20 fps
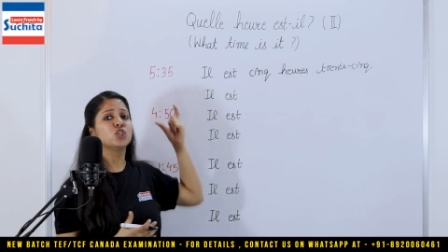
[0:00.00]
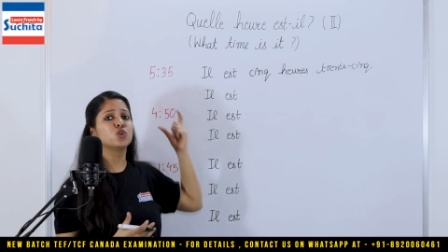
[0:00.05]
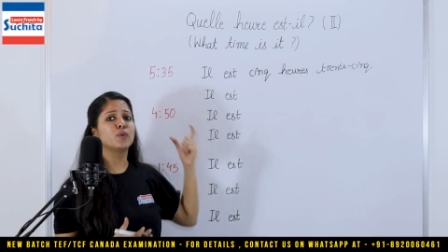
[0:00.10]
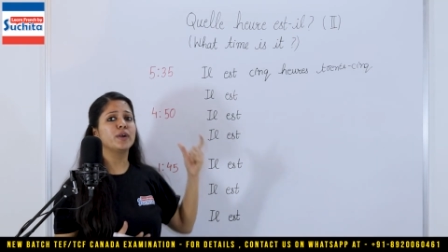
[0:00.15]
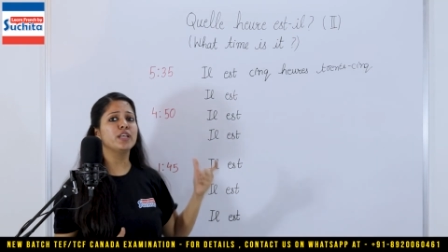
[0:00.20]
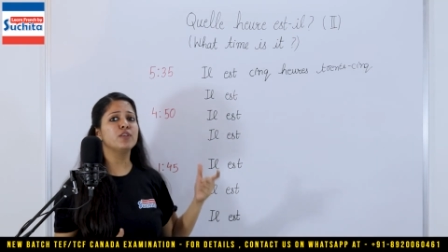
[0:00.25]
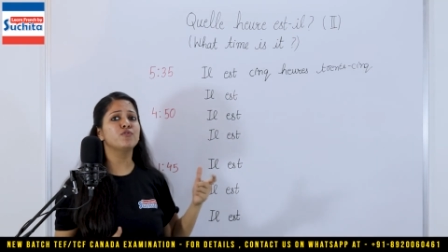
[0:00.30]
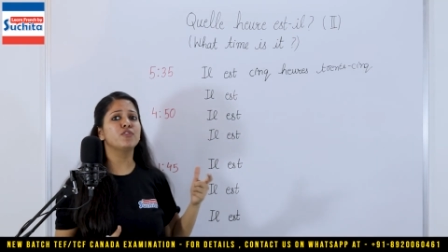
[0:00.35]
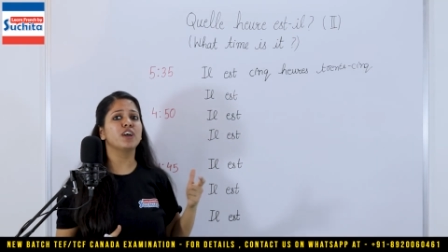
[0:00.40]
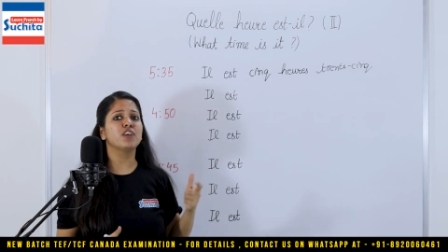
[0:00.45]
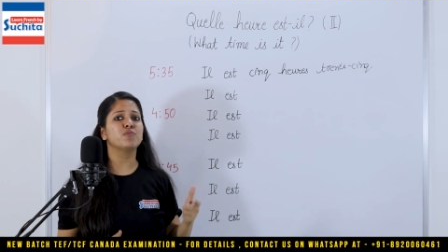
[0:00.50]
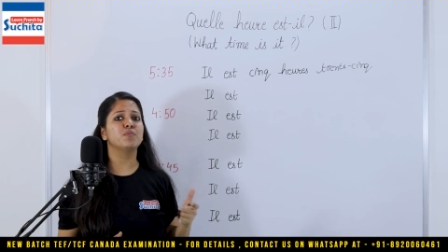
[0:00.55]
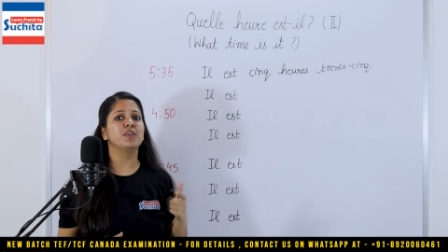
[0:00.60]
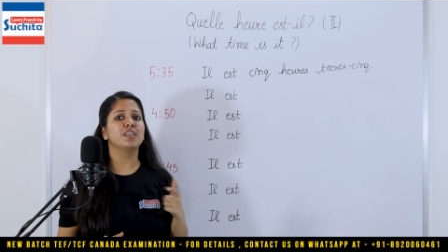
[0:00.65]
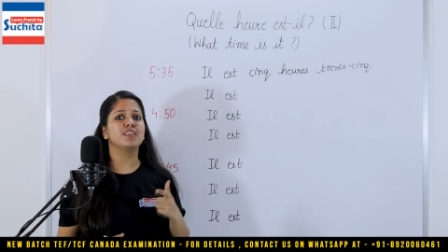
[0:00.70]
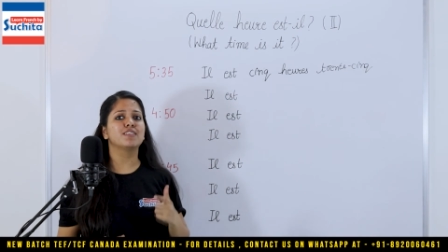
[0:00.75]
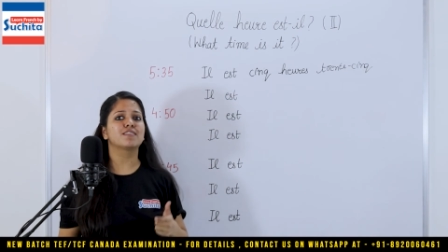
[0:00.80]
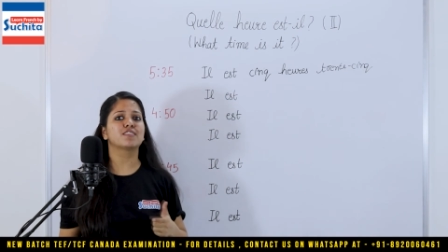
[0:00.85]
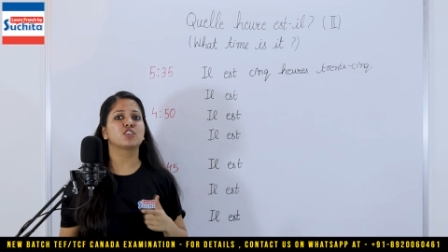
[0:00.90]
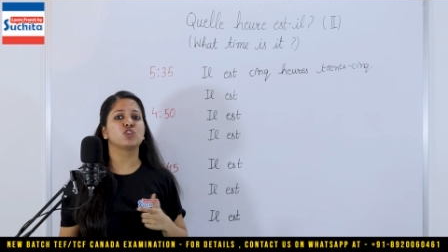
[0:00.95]
25
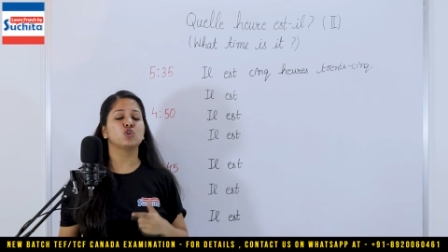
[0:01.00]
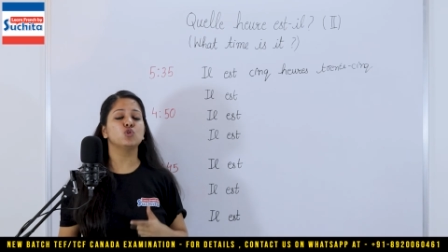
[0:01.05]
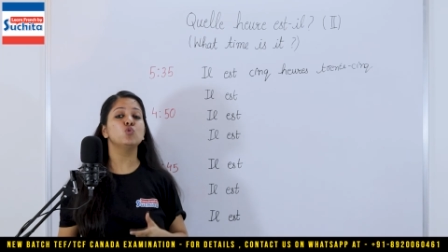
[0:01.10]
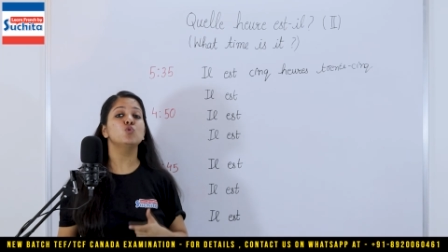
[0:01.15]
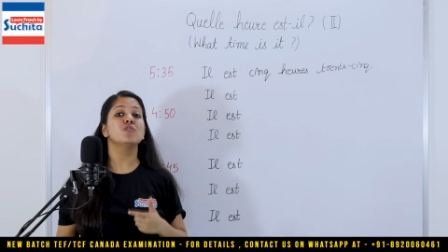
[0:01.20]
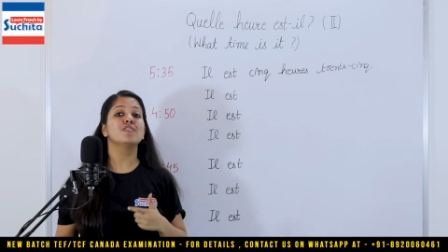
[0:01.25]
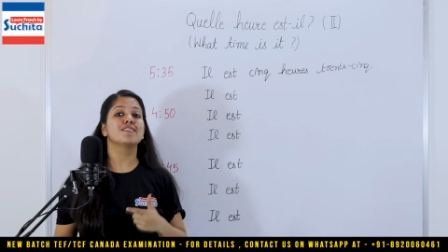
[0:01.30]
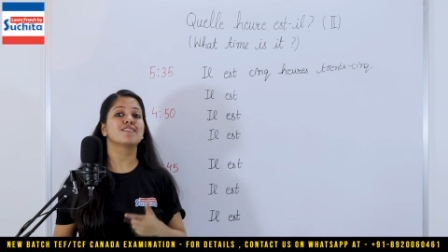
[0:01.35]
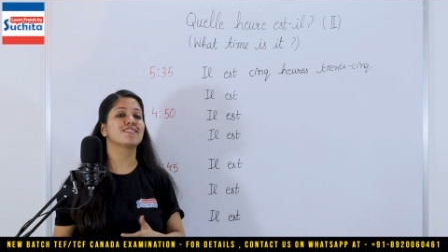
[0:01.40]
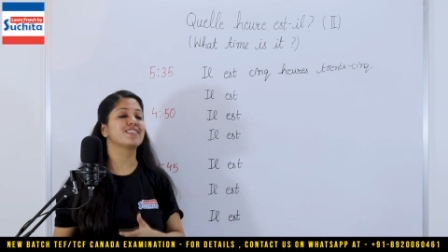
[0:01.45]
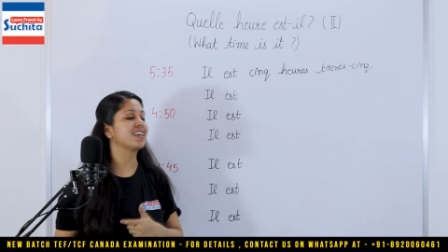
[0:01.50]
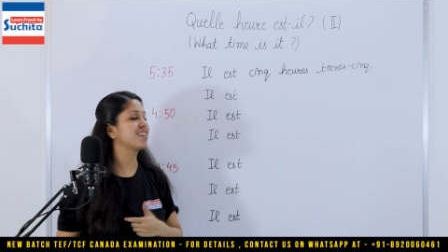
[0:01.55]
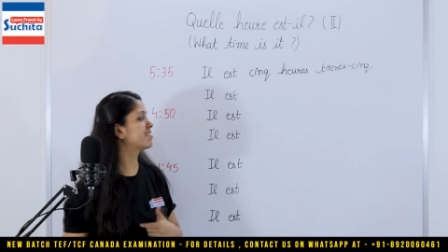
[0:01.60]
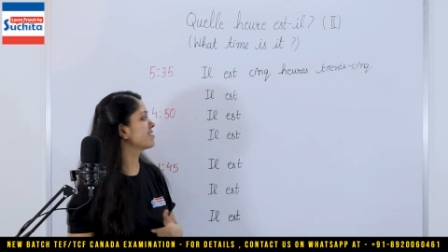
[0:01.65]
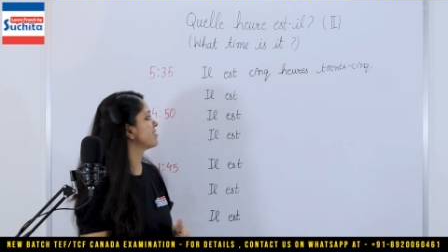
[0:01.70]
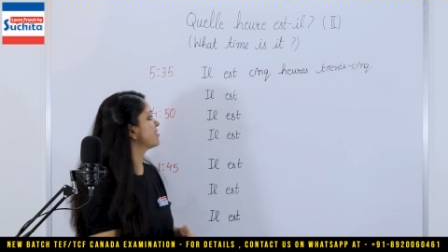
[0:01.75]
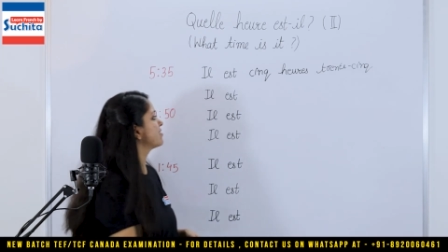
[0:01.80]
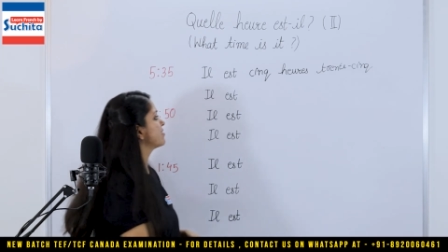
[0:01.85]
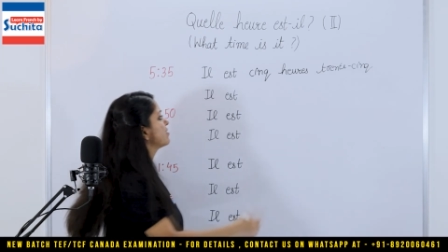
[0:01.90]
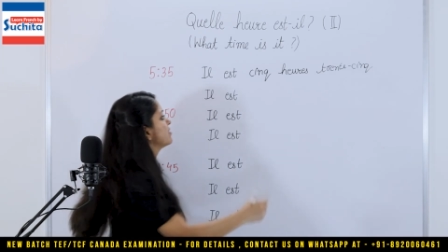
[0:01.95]
minutes to
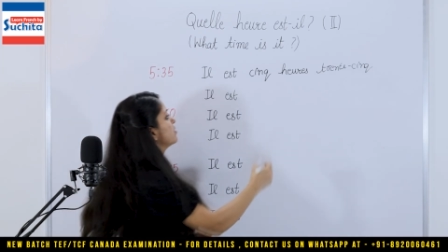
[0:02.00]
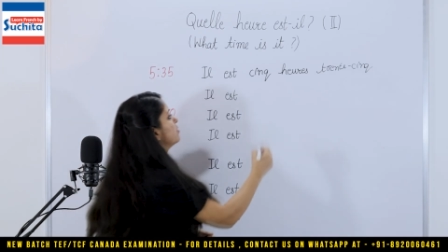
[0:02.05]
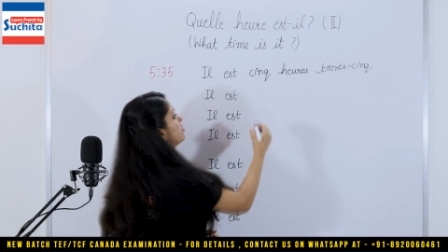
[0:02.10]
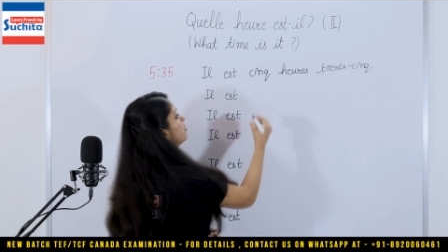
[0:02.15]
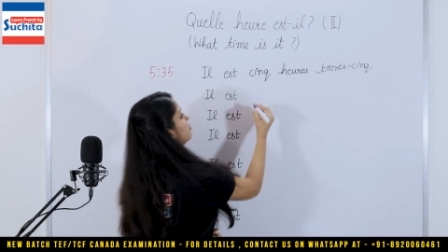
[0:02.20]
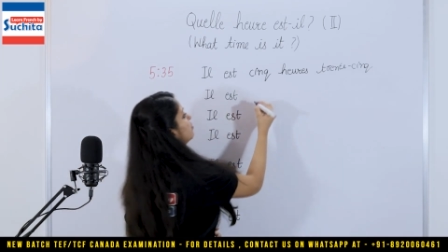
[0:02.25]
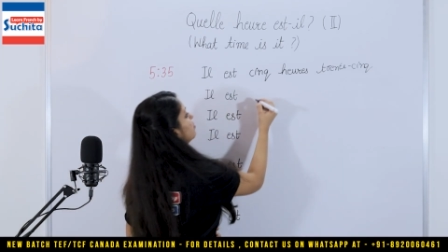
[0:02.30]
6.